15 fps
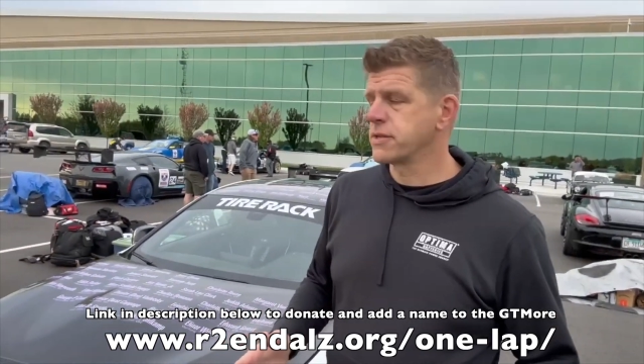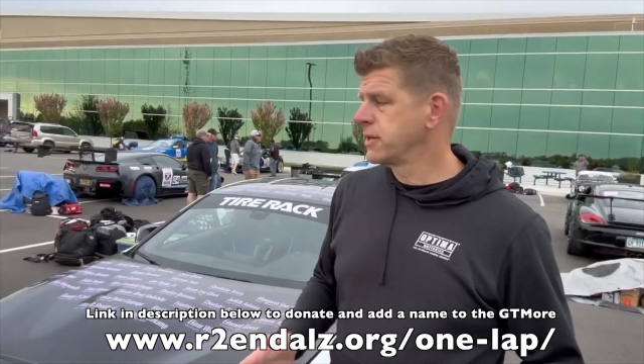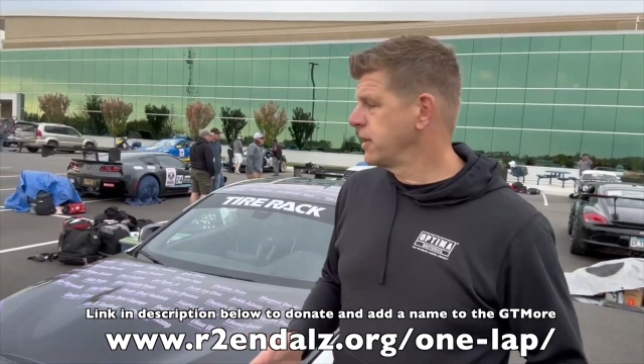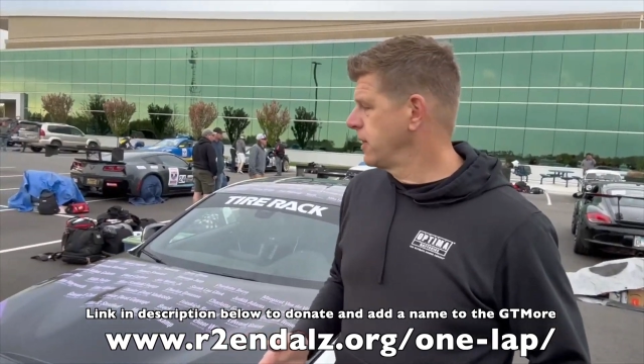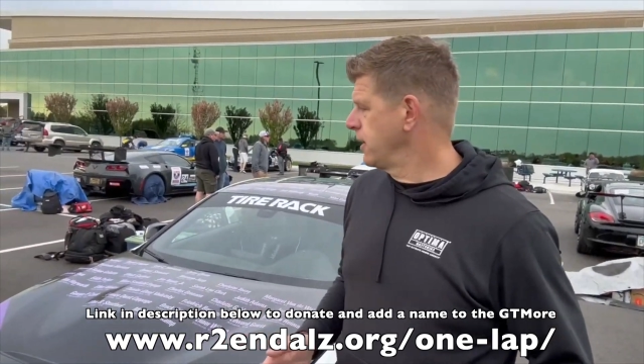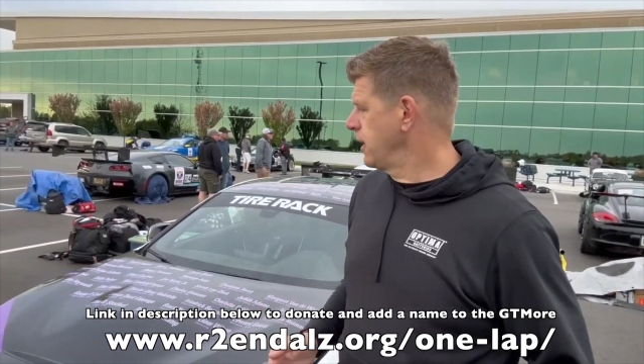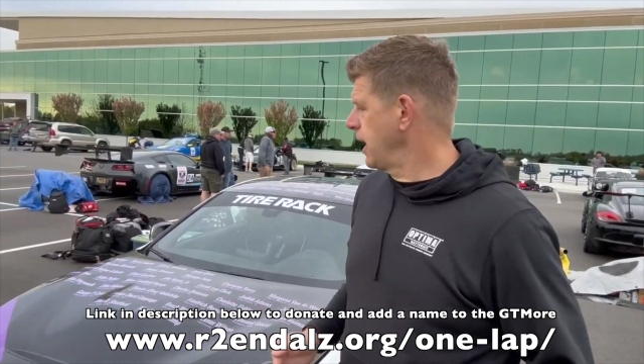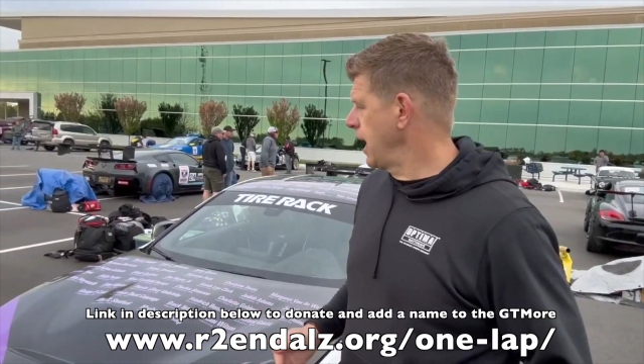
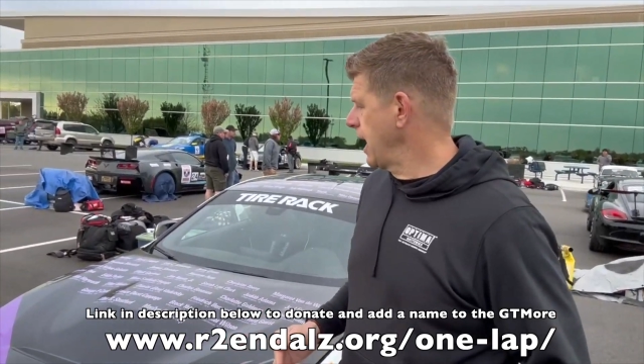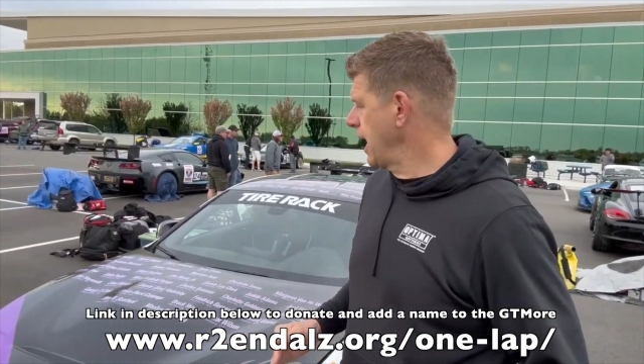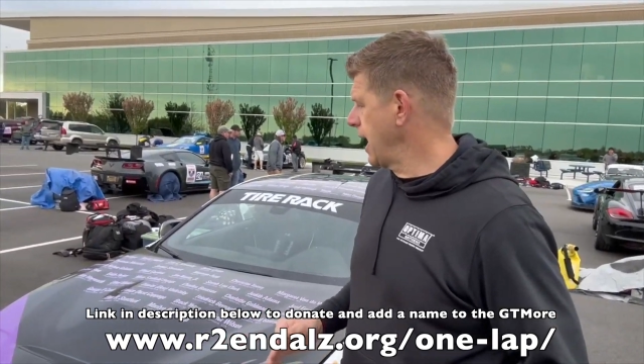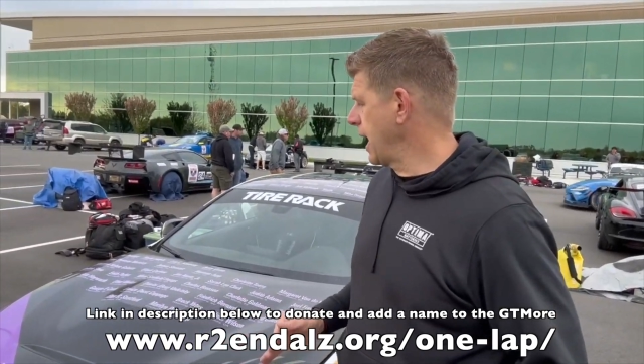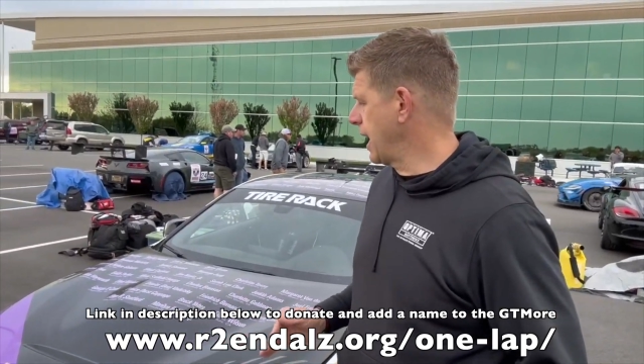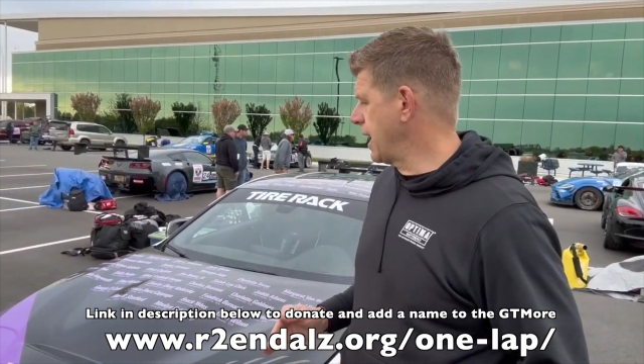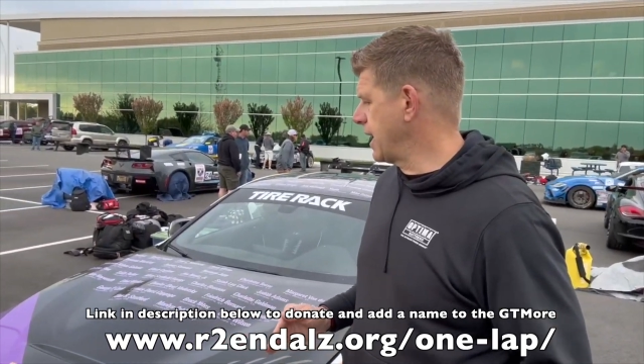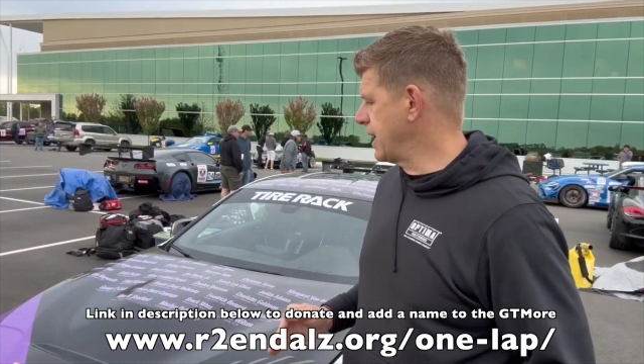
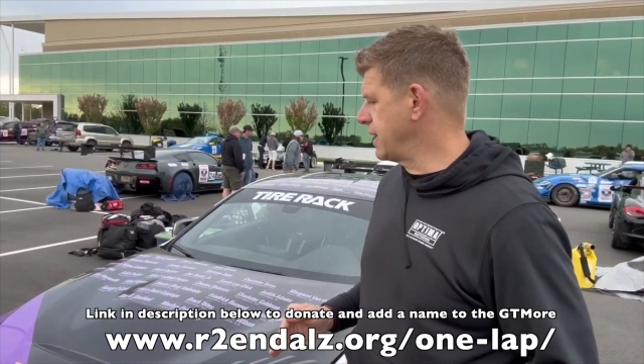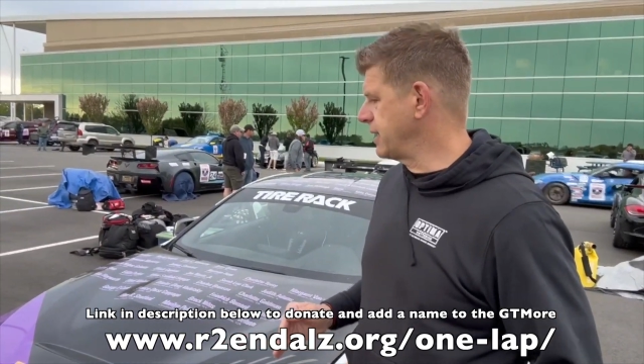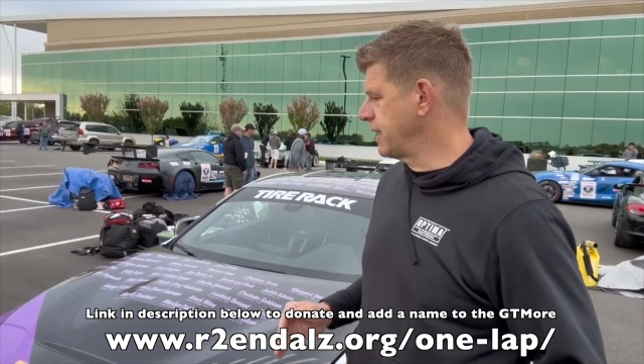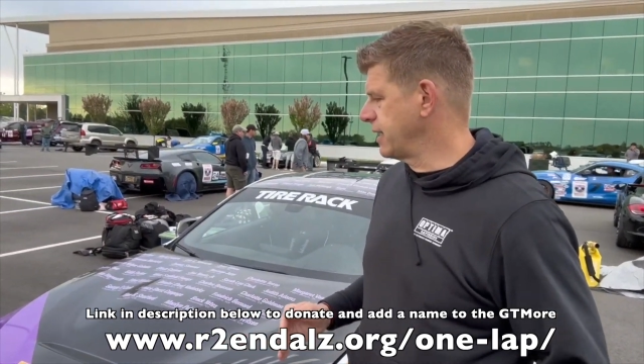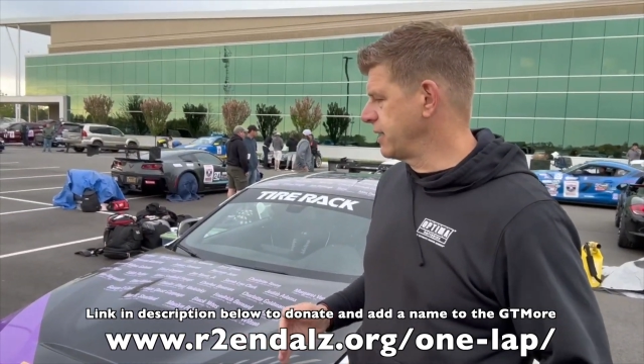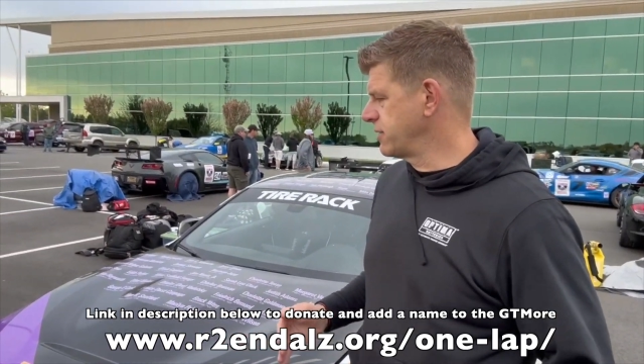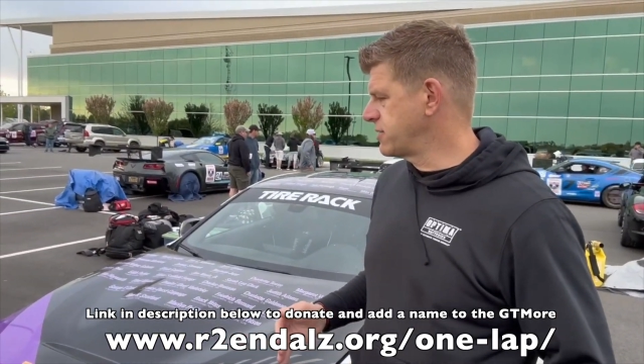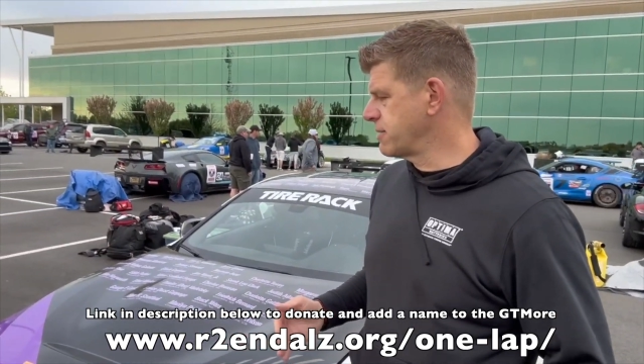
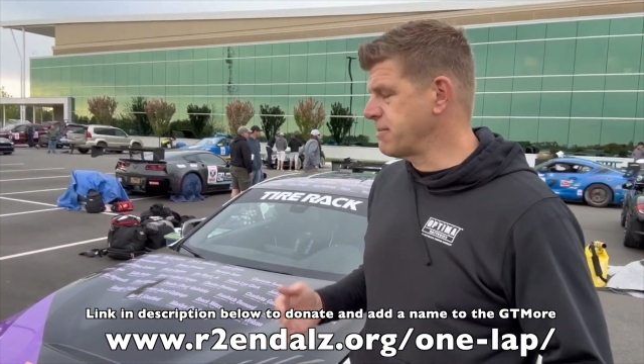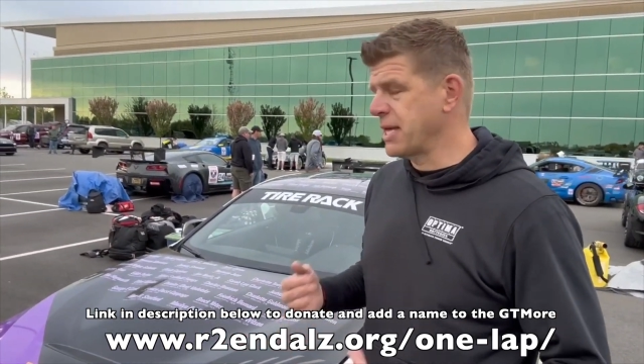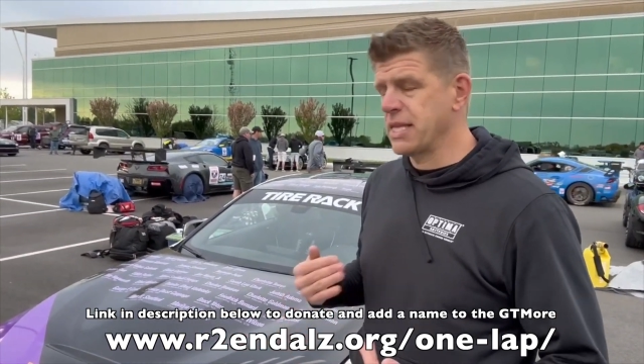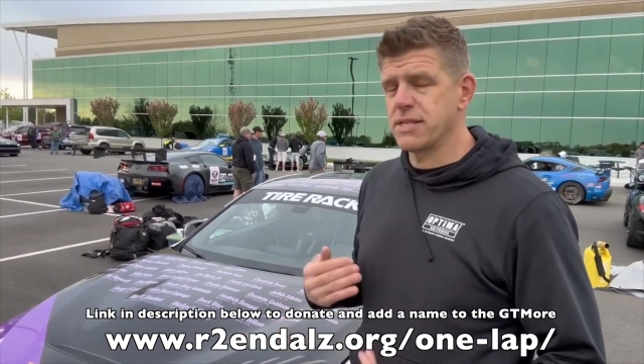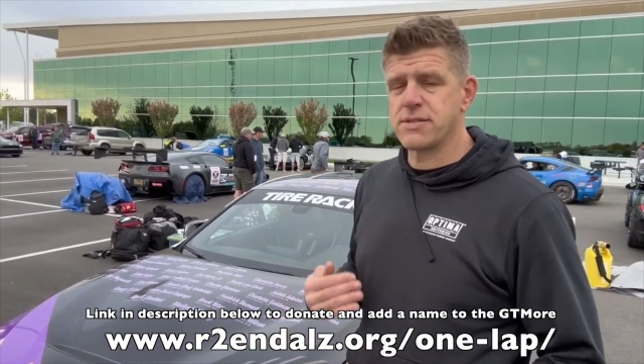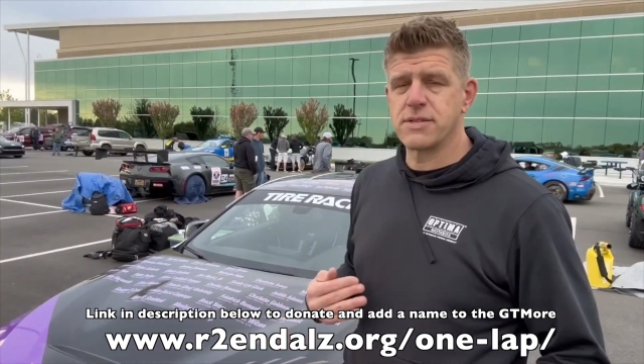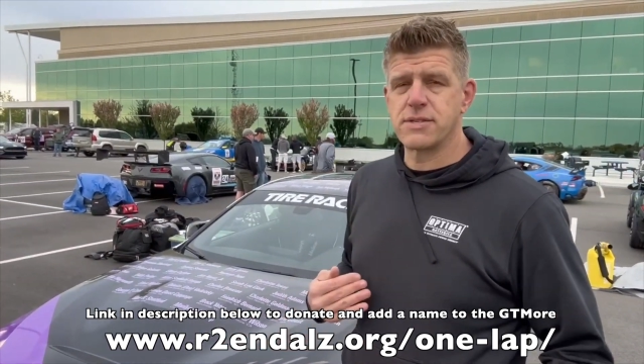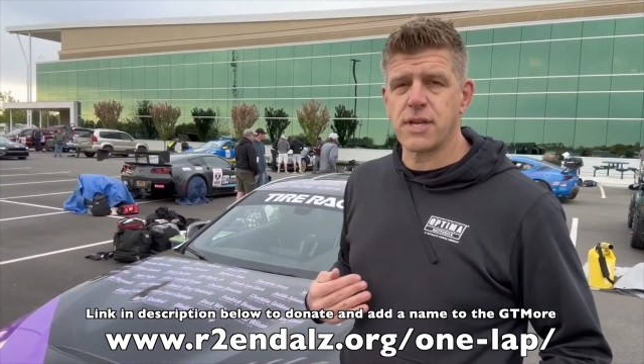And to me,
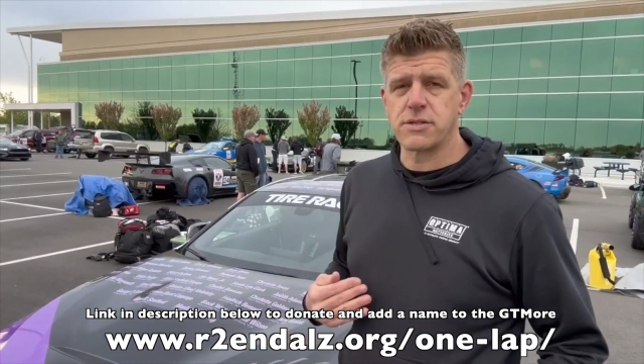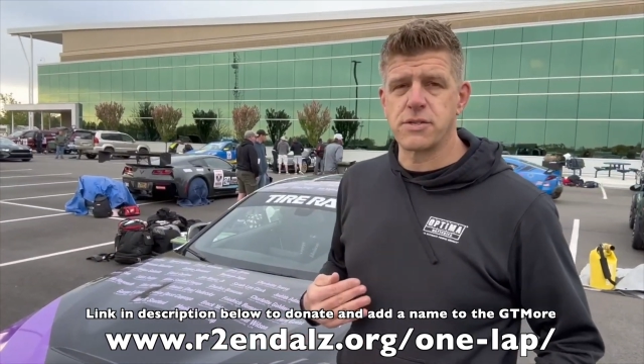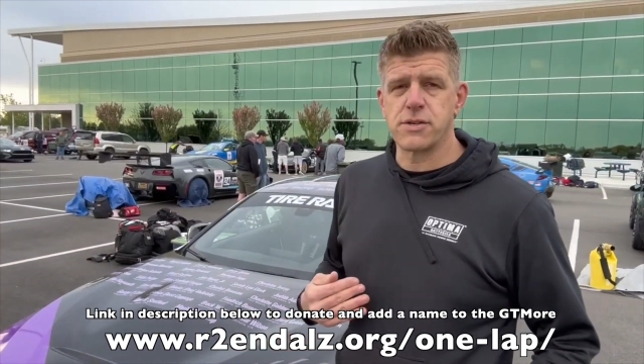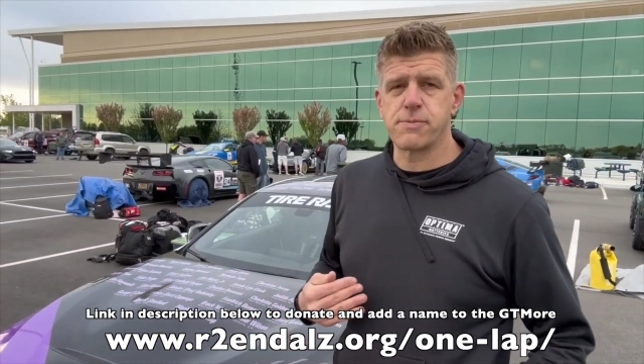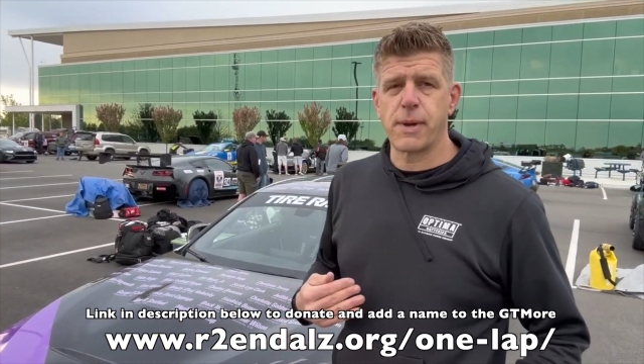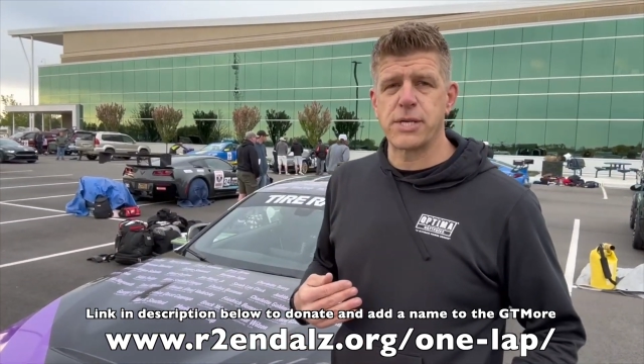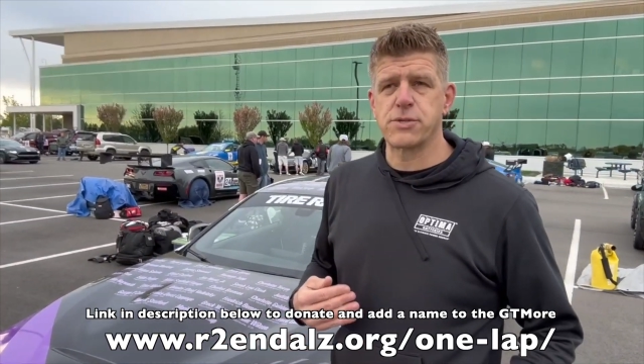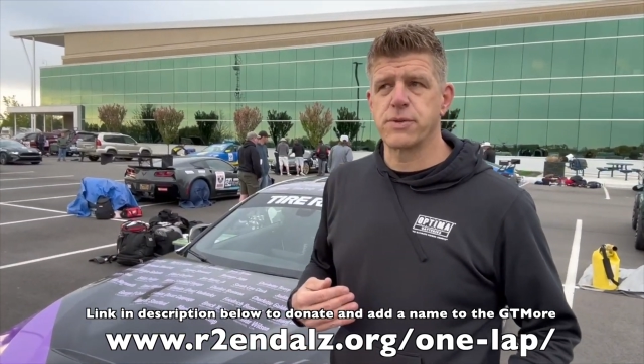this is such a
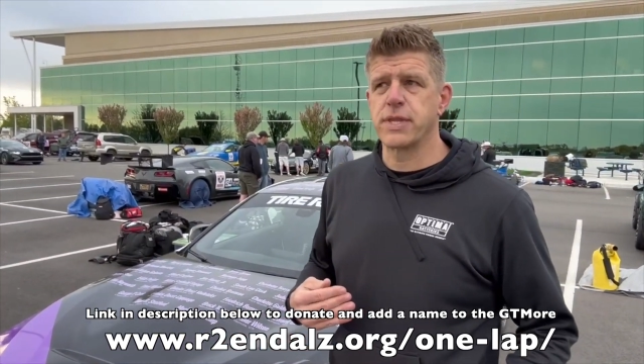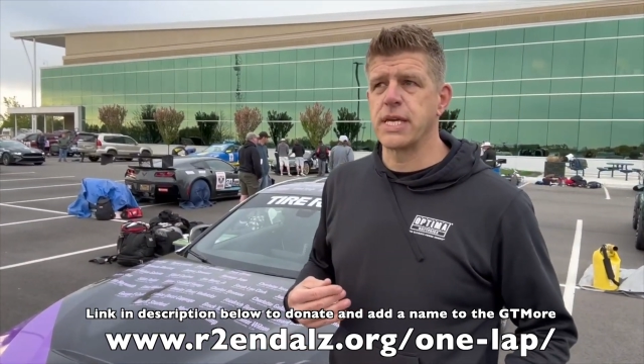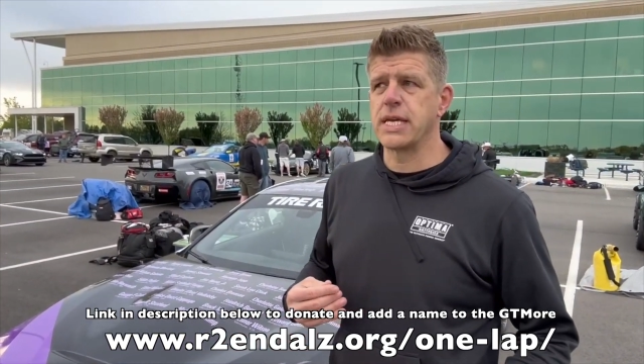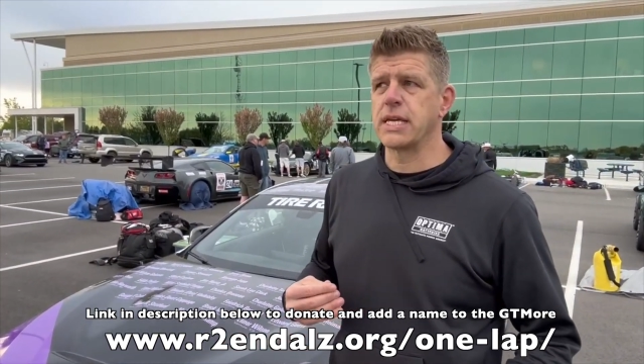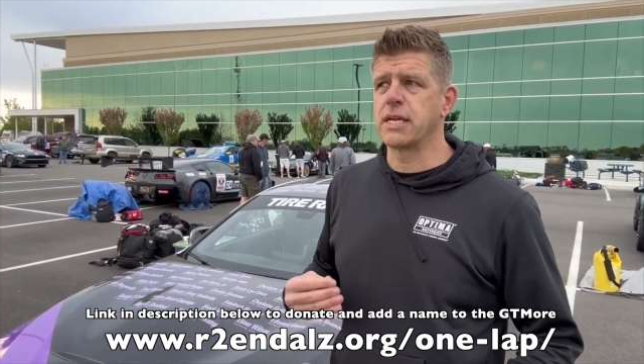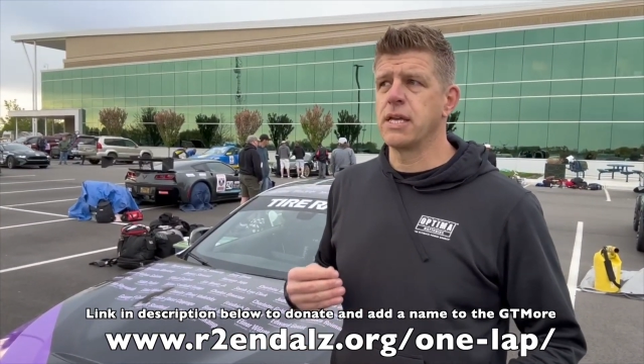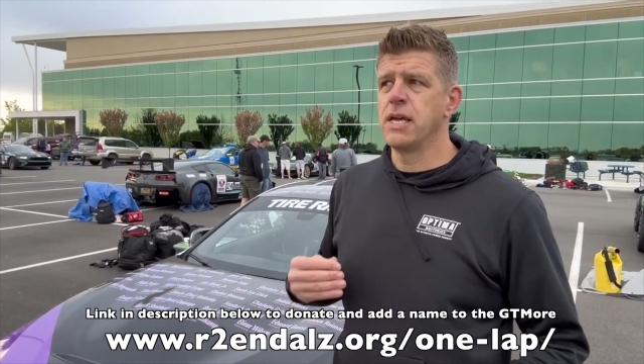special thing.